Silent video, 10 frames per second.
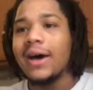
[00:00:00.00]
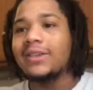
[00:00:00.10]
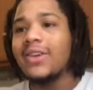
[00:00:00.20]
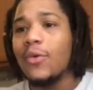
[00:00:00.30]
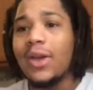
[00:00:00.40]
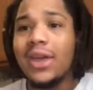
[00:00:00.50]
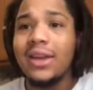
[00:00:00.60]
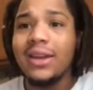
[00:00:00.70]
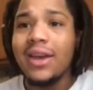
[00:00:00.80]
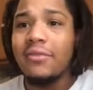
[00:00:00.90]
So we
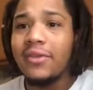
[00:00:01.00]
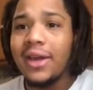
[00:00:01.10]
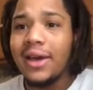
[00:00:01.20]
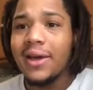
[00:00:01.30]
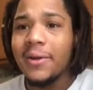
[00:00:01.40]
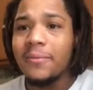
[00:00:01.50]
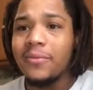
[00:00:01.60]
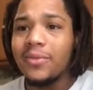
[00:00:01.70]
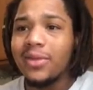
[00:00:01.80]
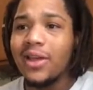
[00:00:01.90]
can definitely
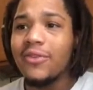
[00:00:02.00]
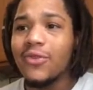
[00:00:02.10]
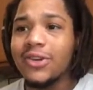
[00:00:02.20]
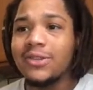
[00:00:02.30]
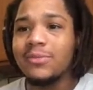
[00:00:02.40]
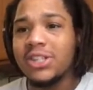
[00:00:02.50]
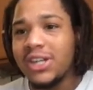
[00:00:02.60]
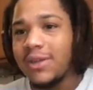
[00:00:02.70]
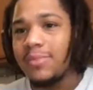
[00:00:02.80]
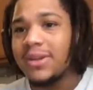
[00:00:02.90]
look for some
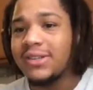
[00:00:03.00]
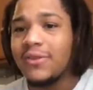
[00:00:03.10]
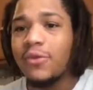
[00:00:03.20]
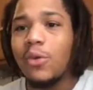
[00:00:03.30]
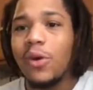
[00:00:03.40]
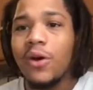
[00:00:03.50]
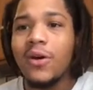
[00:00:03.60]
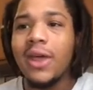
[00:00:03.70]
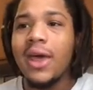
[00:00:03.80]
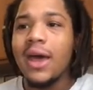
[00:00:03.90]
cheapies if we
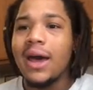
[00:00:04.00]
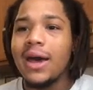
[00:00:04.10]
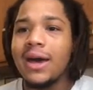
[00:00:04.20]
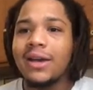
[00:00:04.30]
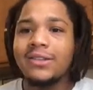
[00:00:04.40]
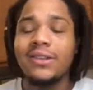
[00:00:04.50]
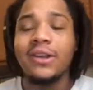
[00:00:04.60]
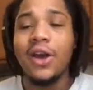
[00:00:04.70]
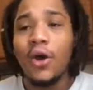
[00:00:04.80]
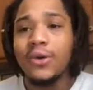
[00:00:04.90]
want.
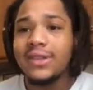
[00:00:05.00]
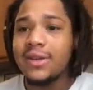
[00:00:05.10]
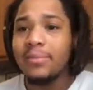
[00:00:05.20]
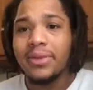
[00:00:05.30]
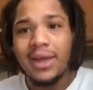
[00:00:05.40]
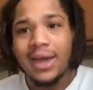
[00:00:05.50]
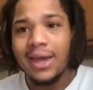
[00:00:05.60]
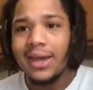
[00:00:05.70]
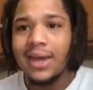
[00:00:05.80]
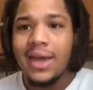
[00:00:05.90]
Sano is in
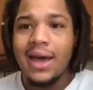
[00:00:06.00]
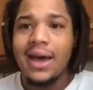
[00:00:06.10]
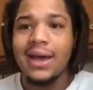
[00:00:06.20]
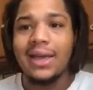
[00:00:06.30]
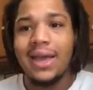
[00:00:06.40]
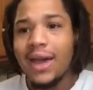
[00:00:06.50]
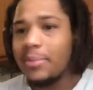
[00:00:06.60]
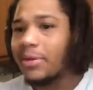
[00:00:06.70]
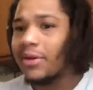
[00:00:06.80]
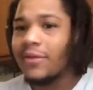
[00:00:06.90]
play.
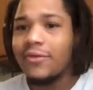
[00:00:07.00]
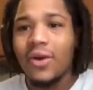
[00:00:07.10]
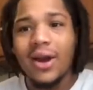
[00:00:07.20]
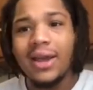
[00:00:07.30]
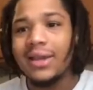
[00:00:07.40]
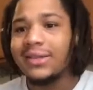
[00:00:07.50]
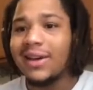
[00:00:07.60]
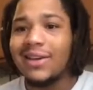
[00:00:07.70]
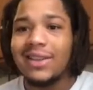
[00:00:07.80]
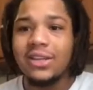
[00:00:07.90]
Kepler, Vargas,
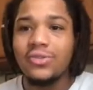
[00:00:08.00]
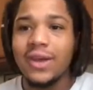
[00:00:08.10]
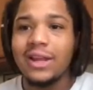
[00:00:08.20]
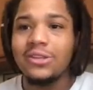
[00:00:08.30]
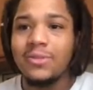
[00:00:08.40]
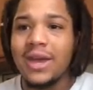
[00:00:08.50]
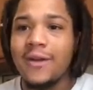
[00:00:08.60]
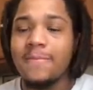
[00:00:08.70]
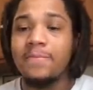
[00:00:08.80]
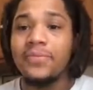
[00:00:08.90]
all these fellas,
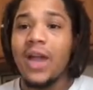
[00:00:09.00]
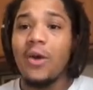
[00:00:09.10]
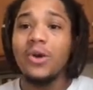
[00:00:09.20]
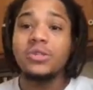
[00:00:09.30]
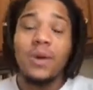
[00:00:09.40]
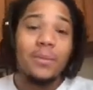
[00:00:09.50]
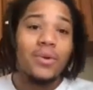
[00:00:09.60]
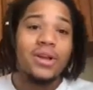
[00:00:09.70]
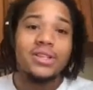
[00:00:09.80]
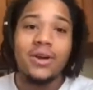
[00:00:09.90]
man. I wish my
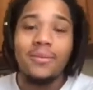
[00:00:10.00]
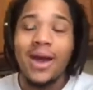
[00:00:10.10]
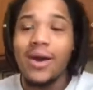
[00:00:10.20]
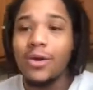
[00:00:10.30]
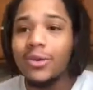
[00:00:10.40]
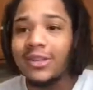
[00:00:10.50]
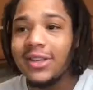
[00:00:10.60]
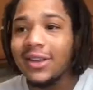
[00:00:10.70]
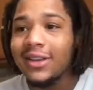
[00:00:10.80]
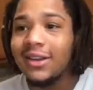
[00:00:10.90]
boy Joe Mauer was
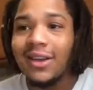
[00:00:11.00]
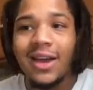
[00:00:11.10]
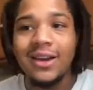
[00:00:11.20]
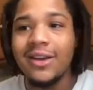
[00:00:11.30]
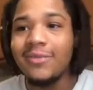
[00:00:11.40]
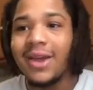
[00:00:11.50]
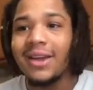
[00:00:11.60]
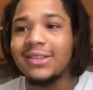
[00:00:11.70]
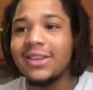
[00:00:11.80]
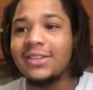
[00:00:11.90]
still in the lineup, man,
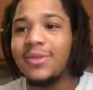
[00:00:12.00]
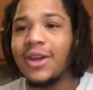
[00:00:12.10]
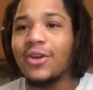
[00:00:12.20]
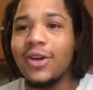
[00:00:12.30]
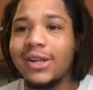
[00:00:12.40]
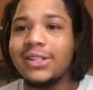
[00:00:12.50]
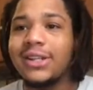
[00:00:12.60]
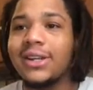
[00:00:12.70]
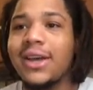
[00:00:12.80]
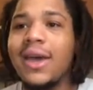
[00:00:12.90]
because he's been
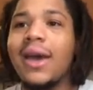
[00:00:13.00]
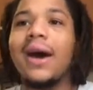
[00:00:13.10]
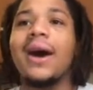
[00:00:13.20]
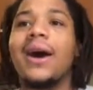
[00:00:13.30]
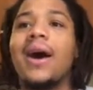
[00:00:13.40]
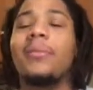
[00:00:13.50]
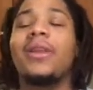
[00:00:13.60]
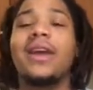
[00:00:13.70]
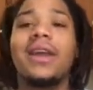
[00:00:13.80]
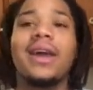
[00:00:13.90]
crushing. I'm
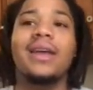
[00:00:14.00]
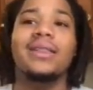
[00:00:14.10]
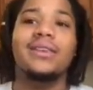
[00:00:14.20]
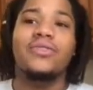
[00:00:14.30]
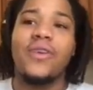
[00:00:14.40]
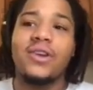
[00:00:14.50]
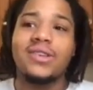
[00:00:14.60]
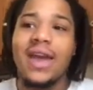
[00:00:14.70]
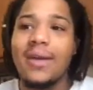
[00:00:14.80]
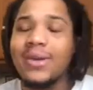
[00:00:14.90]
looking at this
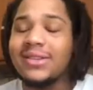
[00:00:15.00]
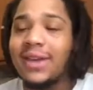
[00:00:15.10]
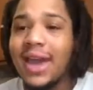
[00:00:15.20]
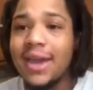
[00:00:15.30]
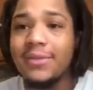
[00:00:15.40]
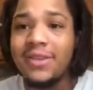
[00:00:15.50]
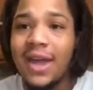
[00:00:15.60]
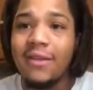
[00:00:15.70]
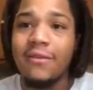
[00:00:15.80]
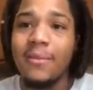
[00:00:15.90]
first game as a game
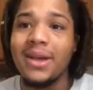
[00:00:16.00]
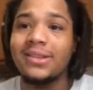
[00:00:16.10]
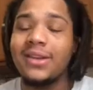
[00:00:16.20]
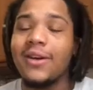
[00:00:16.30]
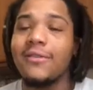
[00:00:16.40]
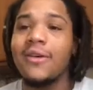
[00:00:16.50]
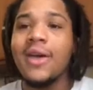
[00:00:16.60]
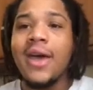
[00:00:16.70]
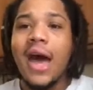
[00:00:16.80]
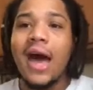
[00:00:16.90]
sack for myself.
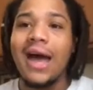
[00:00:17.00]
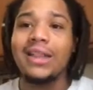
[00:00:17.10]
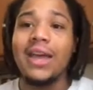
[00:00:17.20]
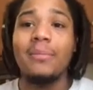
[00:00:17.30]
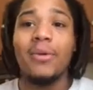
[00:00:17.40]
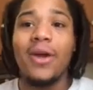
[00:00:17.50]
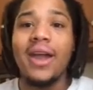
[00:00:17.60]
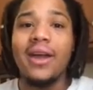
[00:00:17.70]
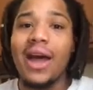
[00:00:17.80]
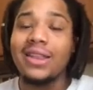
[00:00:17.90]
I think
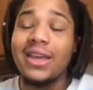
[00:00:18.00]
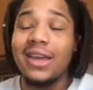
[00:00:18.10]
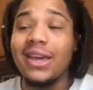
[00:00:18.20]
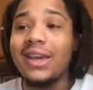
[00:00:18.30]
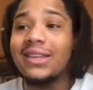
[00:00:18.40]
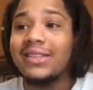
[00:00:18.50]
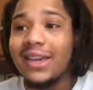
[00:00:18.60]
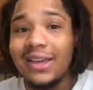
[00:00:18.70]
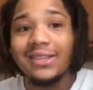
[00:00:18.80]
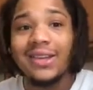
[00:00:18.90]
Berea, I think he gets
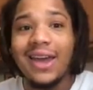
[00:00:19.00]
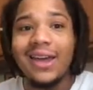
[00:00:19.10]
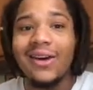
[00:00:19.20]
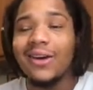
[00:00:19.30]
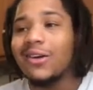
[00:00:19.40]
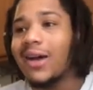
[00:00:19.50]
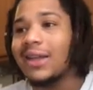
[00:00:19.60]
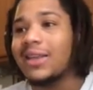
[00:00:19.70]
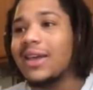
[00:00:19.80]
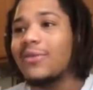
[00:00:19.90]
hit today, y'all. I
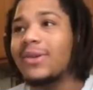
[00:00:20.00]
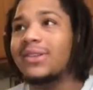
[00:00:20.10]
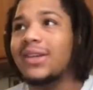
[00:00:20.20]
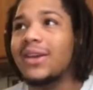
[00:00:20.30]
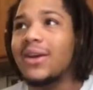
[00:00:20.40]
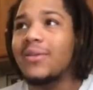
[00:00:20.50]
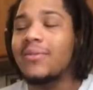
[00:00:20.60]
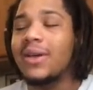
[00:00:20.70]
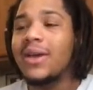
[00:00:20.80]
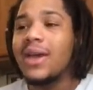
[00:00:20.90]
think we see
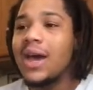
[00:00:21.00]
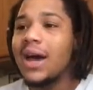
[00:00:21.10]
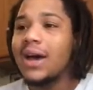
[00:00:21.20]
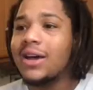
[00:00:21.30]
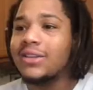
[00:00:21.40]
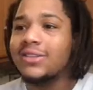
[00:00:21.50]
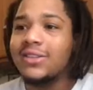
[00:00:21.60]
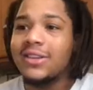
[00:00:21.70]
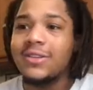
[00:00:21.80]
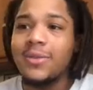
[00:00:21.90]
him.
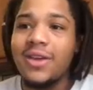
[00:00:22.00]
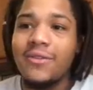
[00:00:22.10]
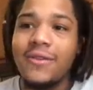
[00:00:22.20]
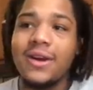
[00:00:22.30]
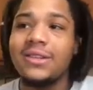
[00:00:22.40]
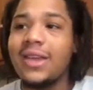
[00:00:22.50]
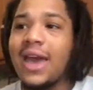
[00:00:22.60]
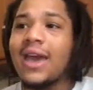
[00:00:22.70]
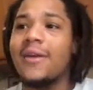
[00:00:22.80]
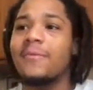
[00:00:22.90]
This will be a first
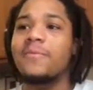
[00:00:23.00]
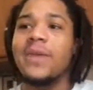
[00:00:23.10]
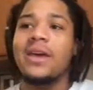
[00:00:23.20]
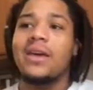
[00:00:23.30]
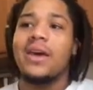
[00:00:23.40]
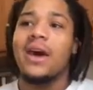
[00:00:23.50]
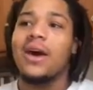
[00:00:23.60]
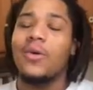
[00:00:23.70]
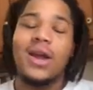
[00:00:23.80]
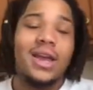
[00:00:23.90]
game
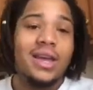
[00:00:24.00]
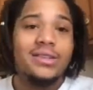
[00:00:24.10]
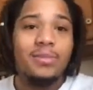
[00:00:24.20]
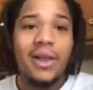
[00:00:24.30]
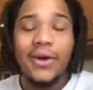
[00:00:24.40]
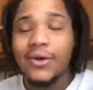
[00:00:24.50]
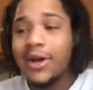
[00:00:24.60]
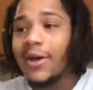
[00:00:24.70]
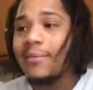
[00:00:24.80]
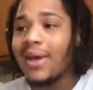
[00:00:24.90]
where he gets blown
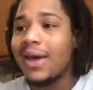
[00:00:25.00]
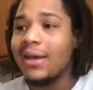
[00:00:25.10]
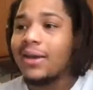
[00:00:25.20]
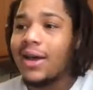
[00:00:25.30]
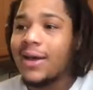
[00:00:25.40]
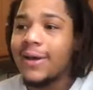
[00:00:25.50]
up, man.